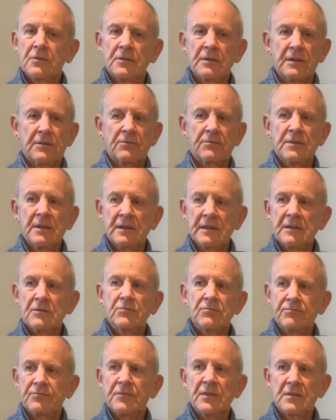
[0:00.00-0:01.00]

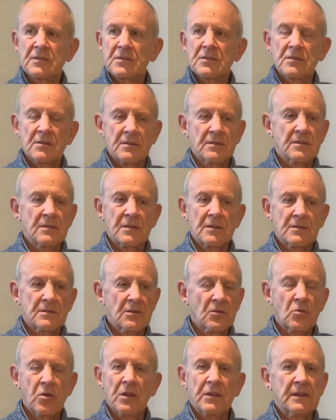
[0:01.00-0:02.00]
The
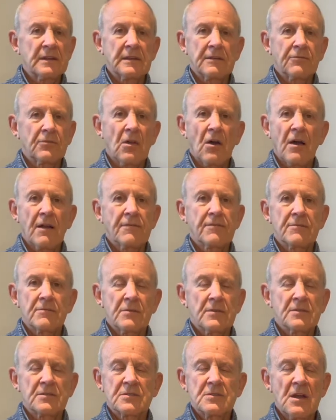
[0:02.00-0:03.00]
quality of life
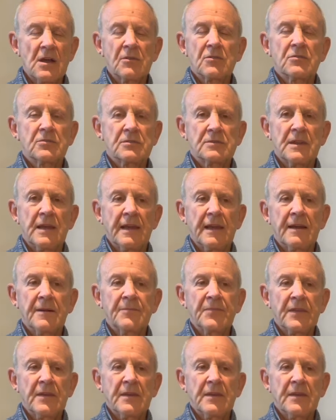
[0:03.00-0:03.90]
is no good now.